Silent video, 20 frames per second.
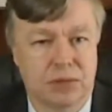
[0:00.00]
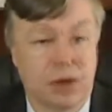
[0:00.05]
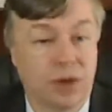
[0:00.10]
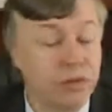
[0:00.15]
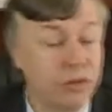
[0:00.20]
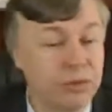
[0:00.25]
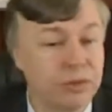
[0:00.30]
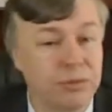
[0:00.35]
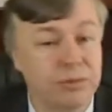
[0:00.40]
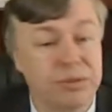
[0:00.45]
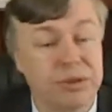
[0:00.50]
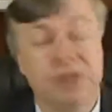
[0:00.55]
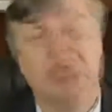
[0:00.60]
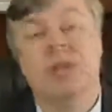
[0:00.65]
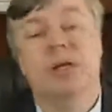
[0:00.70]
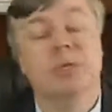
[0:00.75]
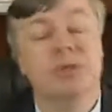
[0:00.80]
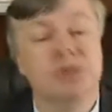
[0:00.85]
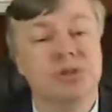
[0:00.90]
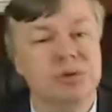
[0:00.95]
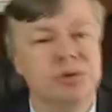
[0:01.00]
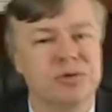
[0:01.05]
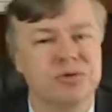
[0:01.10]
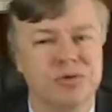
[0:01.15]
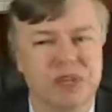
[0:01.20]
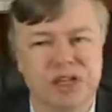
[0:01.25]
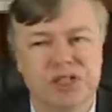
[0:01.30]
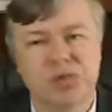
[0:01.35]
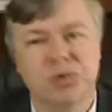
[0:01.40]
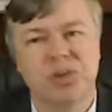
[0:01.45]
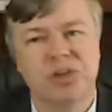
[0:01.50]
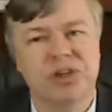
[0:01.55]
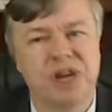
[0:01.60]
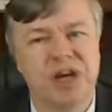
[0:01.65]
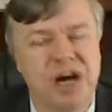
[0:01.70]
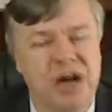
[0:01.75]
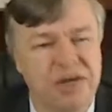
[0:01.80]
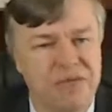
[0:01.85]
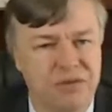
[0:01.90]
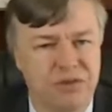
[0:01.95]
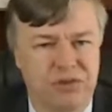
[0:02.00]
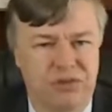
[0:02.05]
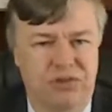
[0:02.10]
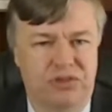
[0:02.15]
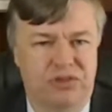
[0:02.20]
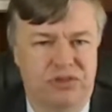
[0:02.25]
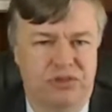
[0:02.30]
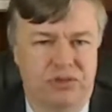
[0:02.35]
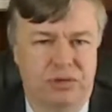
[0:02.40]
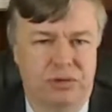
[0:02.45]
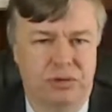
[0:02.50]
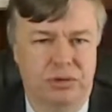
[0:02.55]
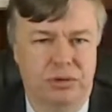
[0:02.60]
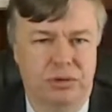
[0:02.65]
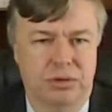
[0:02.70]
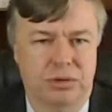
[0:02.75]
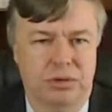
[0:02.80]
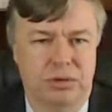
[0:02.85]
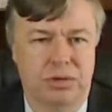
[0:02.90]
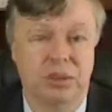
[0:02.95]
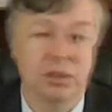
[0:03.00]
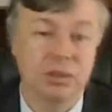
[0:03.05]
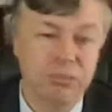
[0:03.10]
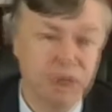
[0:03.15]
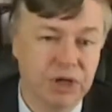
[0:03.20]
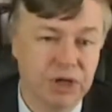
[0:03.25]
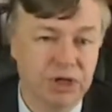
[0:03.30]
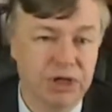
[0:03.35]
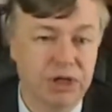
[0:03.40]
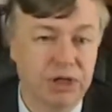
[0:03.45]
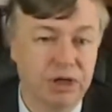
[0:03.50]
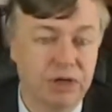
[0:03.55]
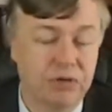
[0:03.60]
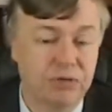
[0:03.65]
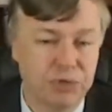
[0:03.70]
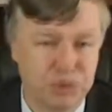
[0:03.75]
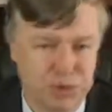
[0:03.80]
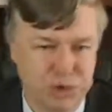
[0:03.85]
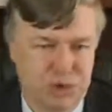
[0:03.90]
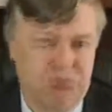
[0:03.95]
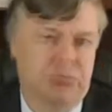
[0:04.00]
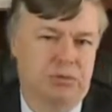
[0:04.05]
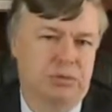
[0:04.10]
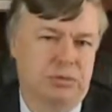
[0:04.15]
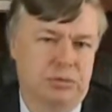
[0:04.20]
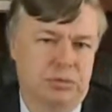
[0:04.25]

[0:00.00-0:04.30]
other than being able to invest with confidence in America and our future.